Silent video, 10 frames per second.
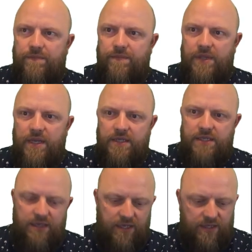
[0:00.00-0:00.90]
yeah, it's
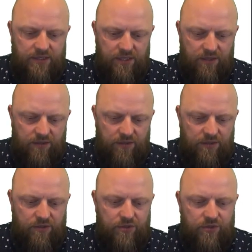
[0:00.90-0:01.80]
in there. So
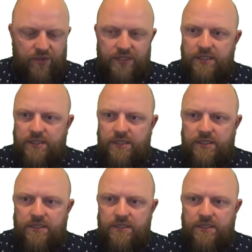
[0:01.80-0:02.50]
choices.py,